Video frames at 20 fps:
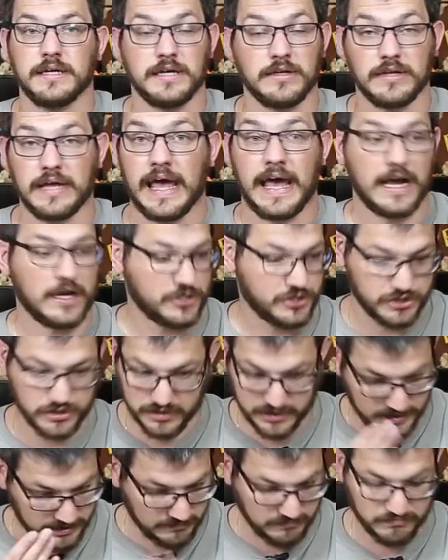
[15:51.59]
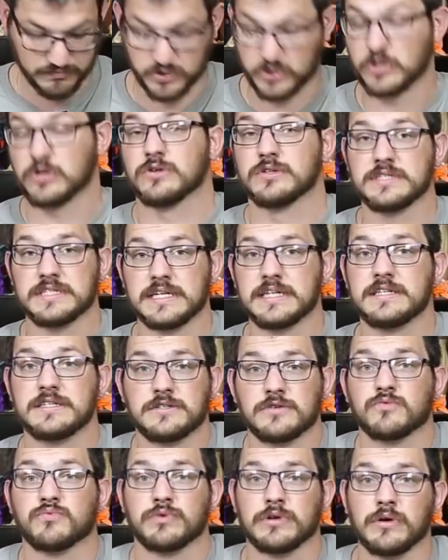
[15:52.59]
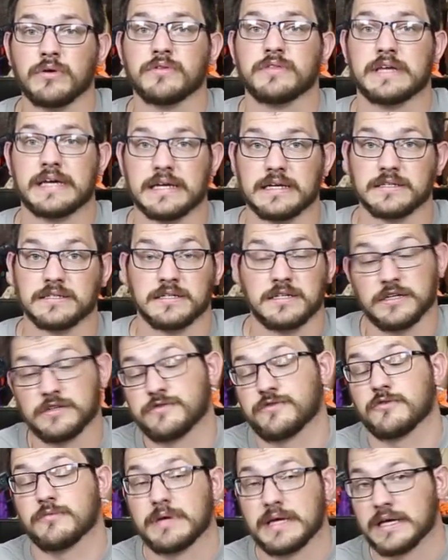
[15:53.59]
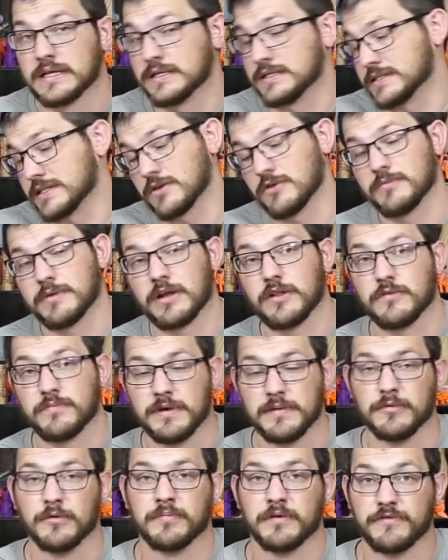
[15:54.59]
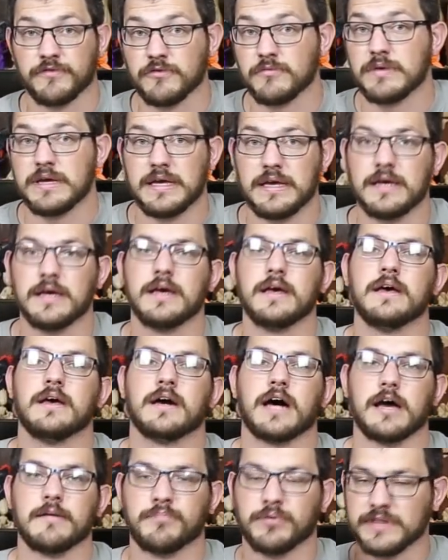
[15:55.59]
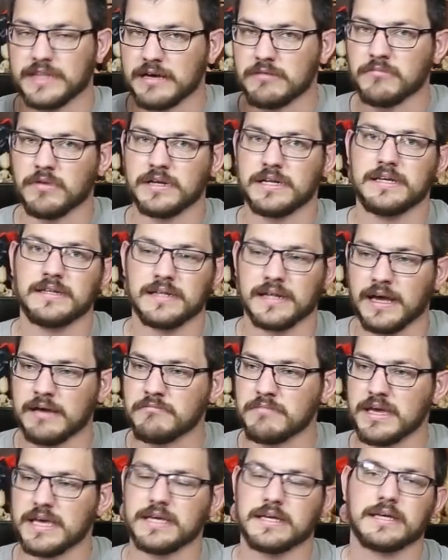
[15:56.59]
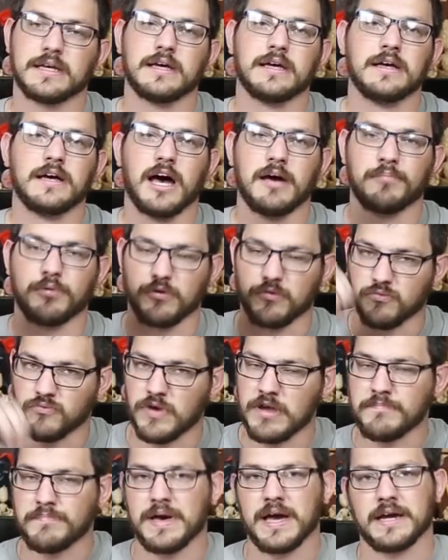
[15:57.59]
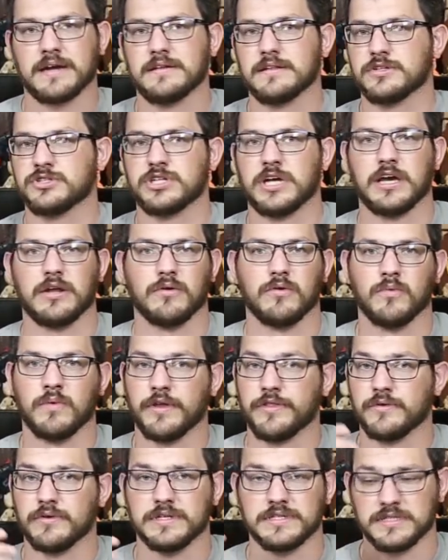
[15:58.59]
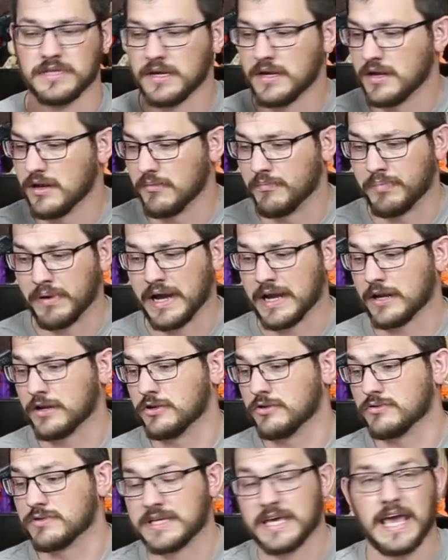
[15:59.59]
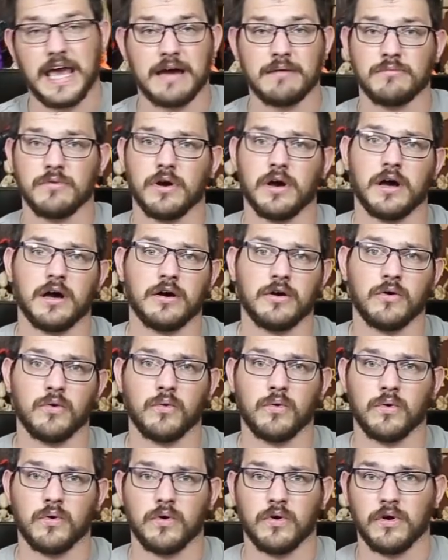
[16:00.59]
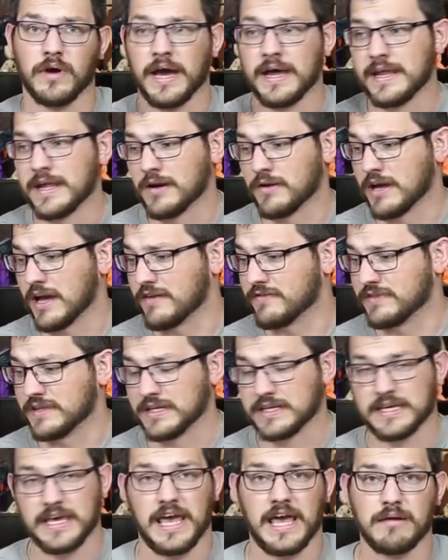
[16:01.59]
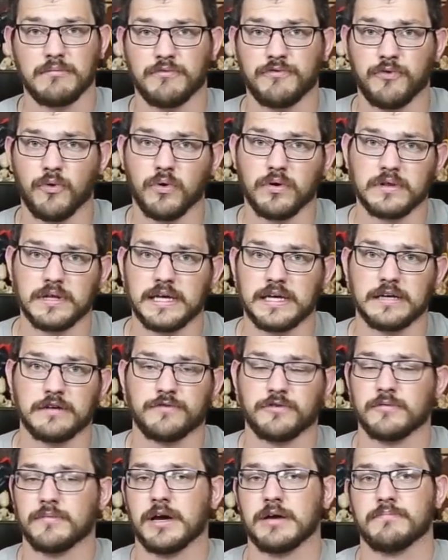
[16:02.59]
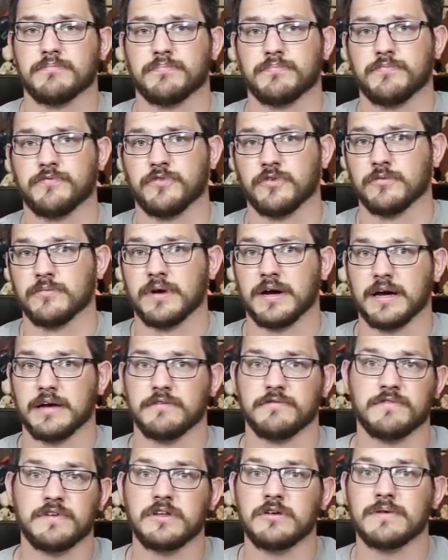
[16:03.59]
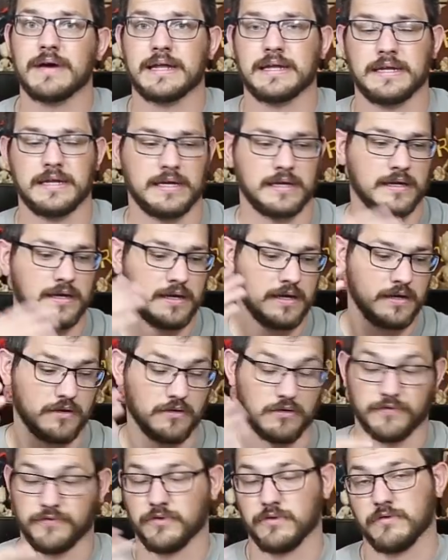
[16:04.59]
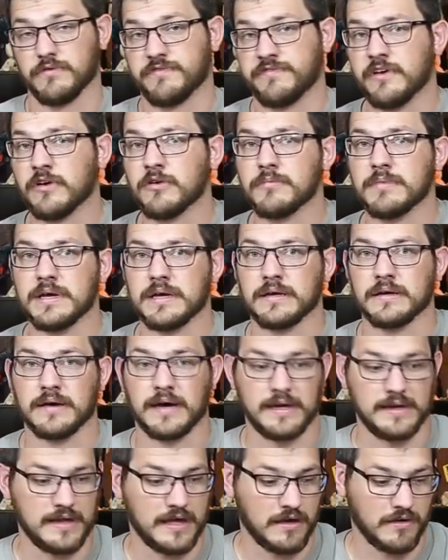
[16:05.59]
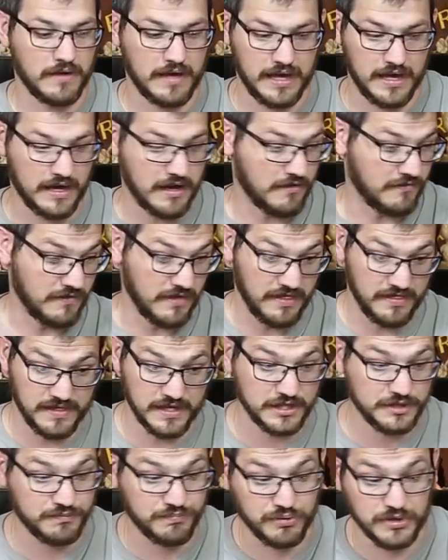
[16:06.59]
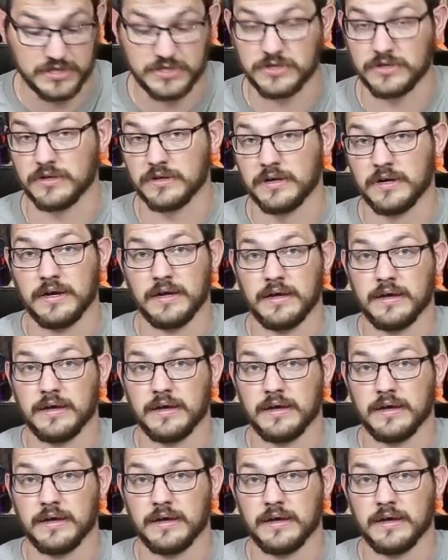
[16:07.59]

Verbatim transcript: It actually turns into real things. It does for me, at least. I don't know about other people, but for me, I put that money that I make, I put it right back into the channel, whether it's buying a new camera, or I now have the Cam 4 link for my video editing or for filming. I now have this printer.